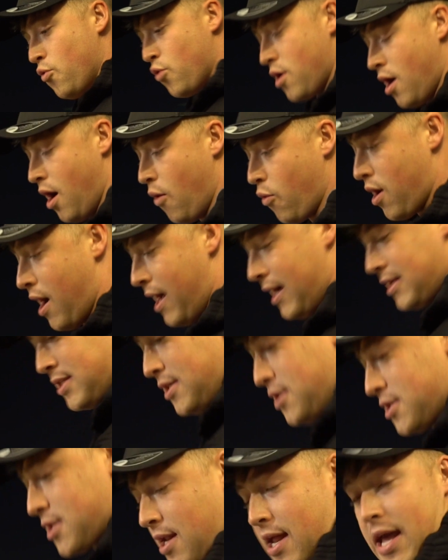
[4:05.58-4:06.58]
we're, we're honestly
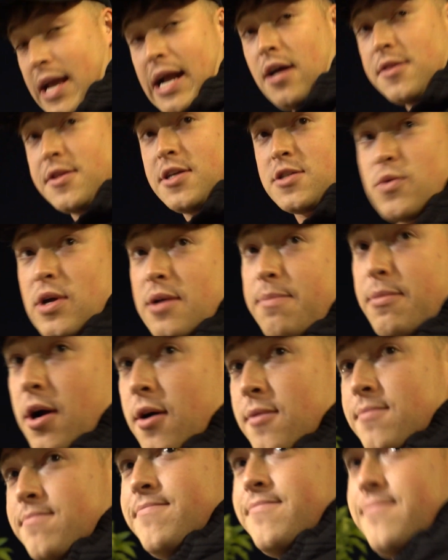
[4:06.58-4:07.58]
just gonna hang out this week, bro.
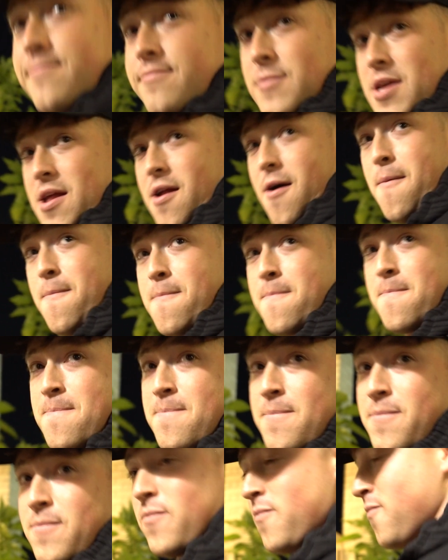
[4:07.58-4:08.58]
You know,
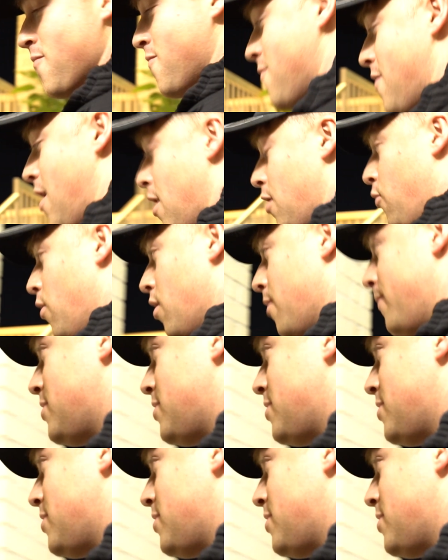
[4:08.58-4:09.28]
I don't wanna